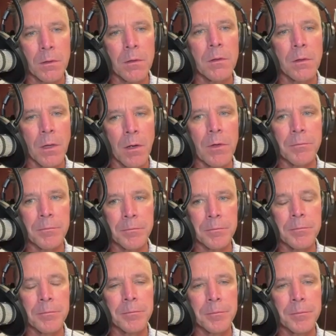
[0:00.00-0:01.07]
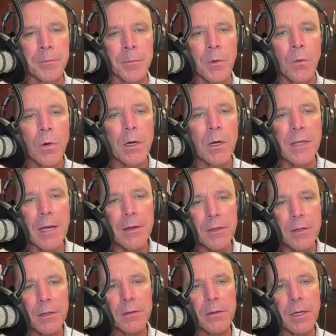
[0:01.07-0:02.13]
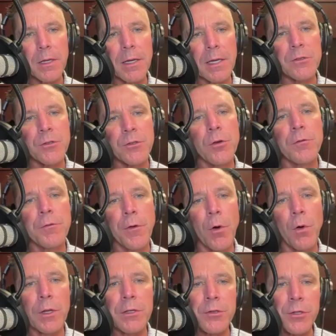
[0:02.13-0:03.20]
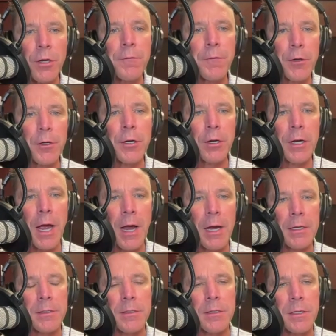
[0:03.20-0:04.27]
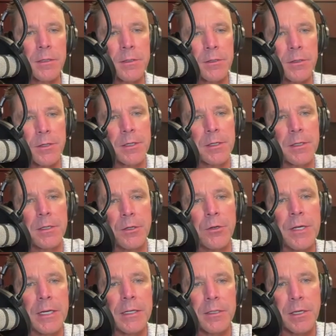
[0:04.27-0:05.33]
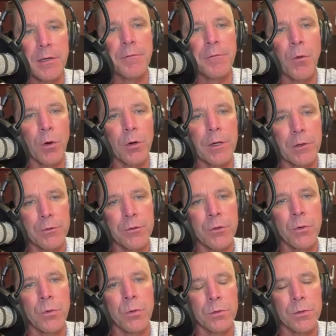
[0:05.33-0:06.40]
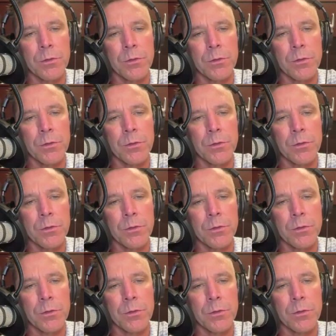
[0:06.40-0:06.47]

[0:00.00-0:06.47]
Love it. Well, it's twofold. It's good for your guys because you get to see 4-year schools.